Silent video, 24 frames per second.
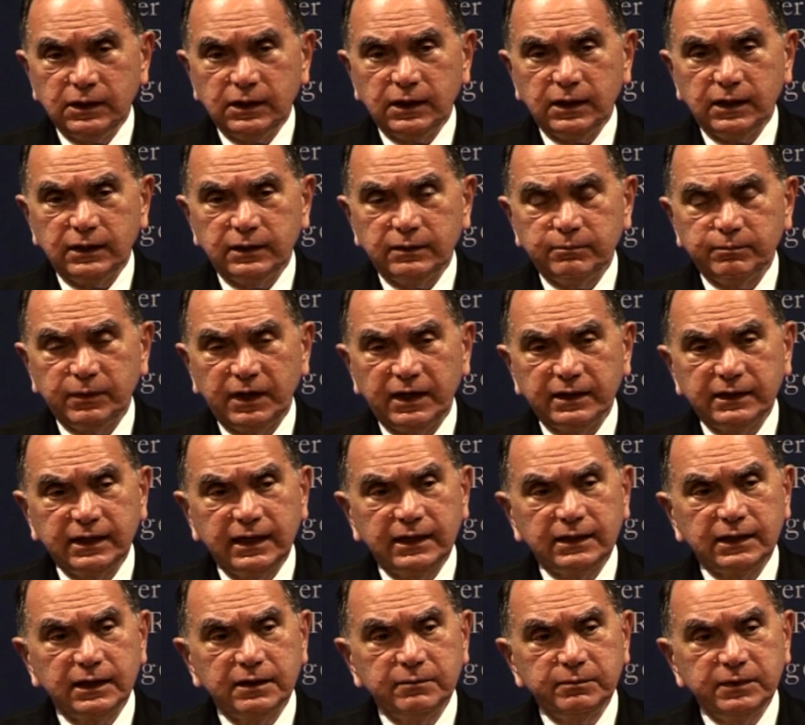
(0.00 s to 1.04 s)
And by
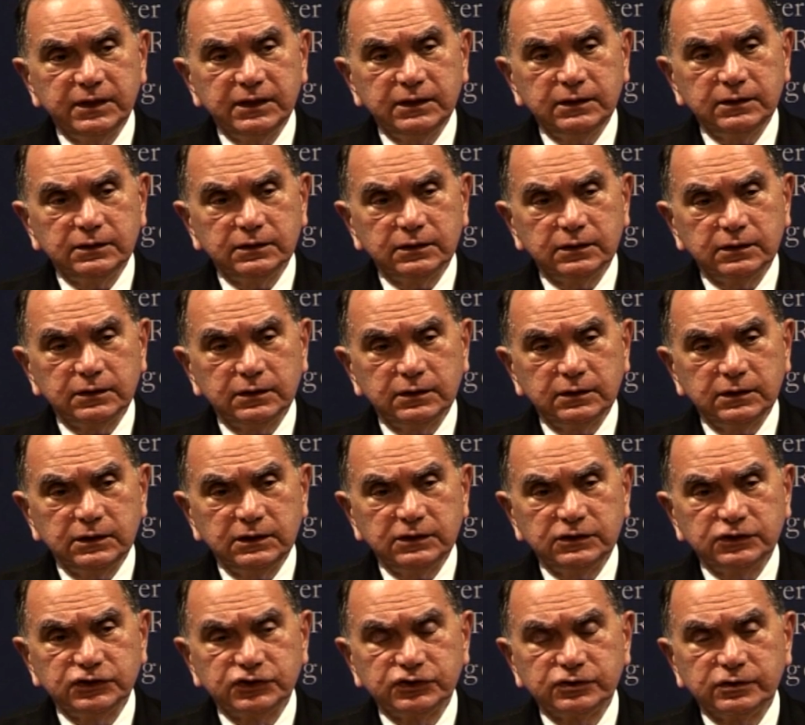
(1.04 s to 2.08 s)
that I mean
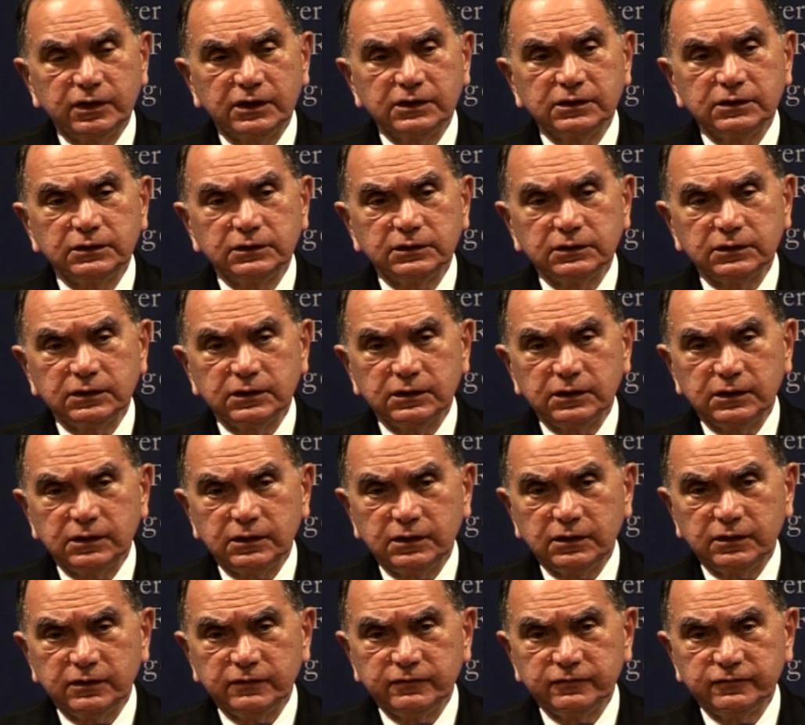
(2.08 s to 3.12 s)
the
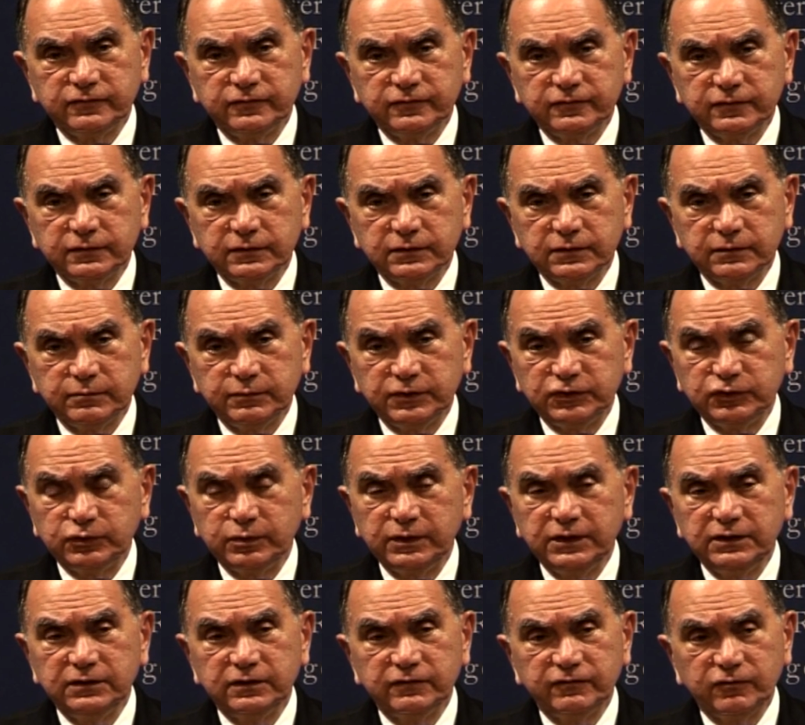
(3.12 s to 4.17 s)
struggle
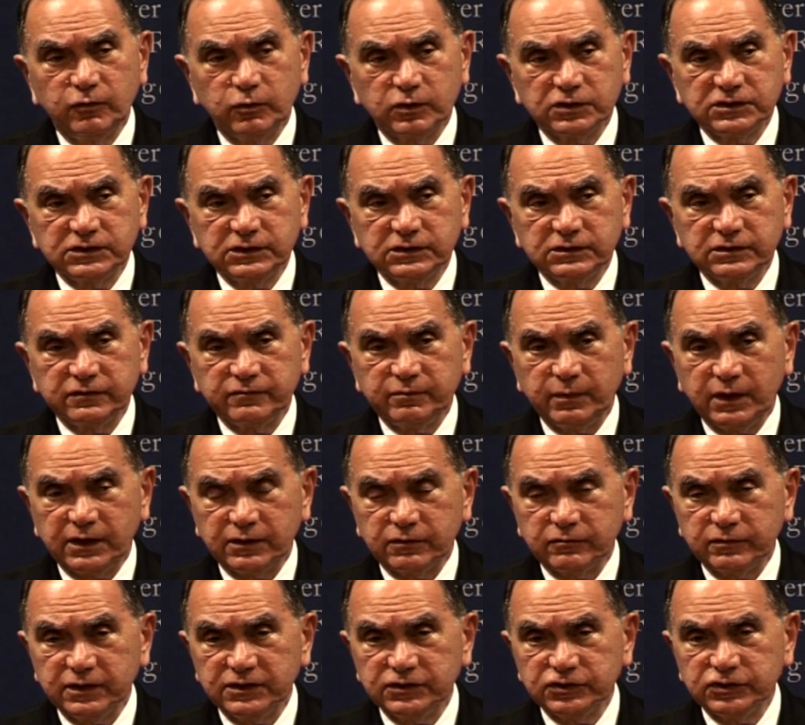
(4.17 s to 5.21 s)
between the forces of
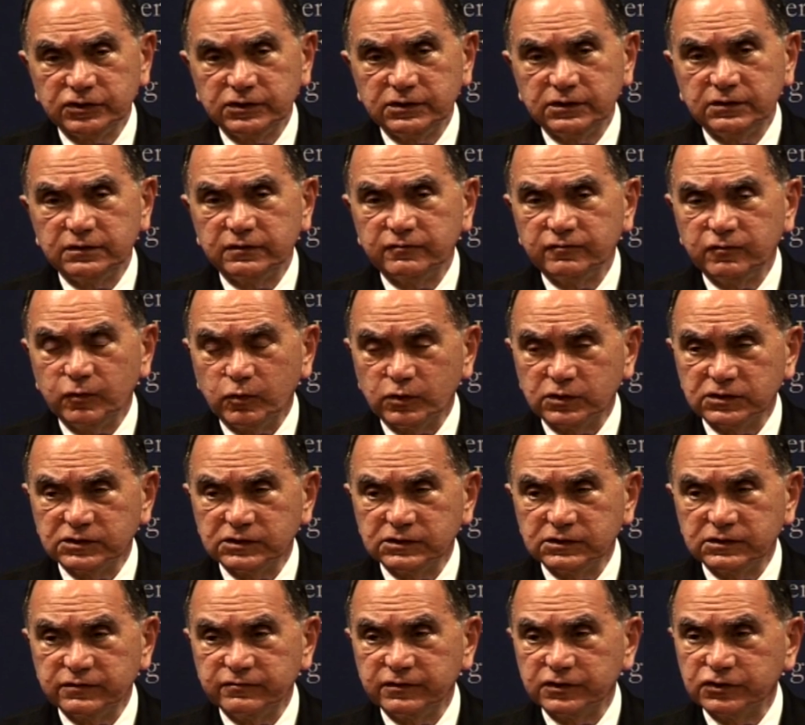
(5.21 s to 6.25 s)
moderation and the
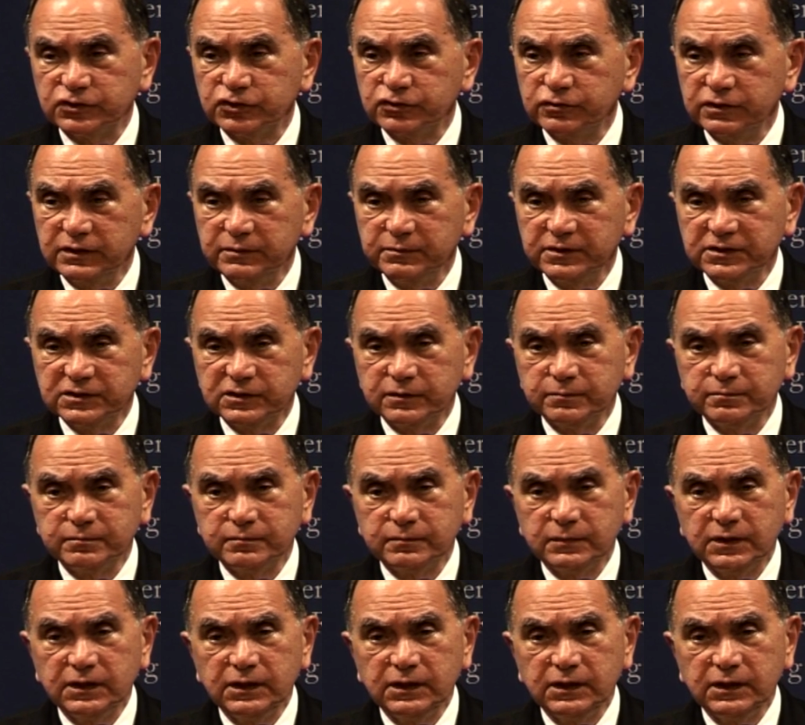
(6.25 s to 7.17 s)
forces of extremism,